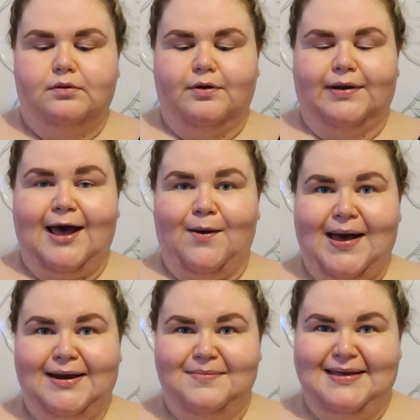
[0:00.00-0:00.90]
God, how
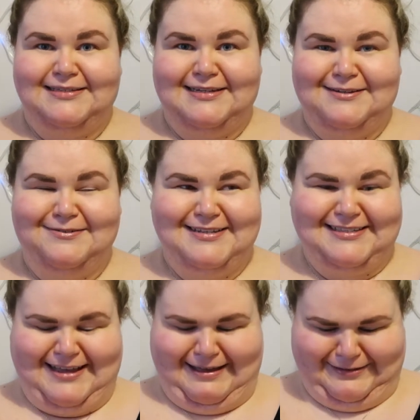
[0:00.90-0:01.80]
animated do
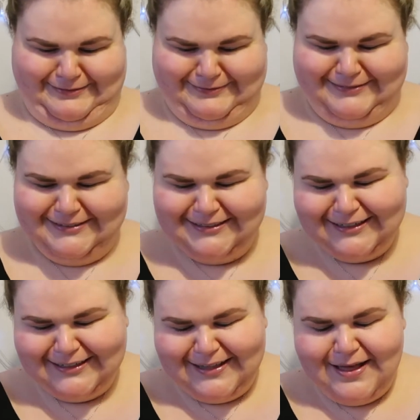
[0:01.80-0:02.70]
I
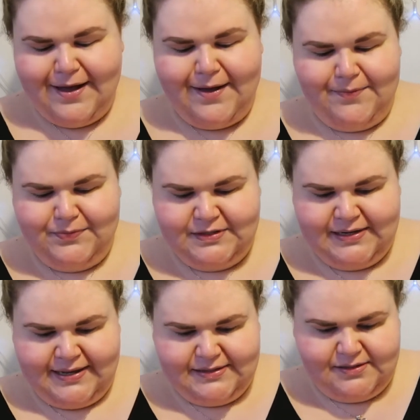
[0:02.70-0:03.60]
sound? So
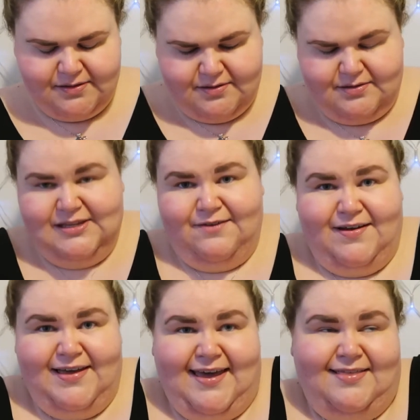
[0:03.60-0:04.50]
let's see if
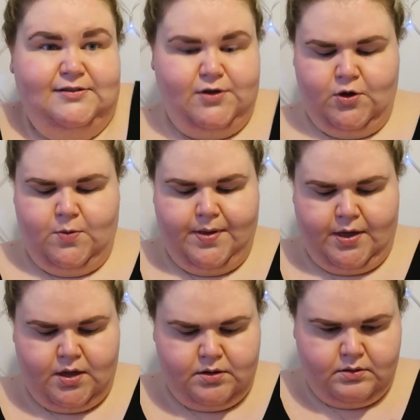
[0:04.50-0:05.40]
I can get this
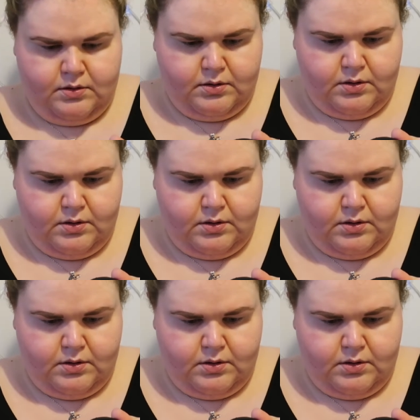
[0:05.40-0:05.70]
open.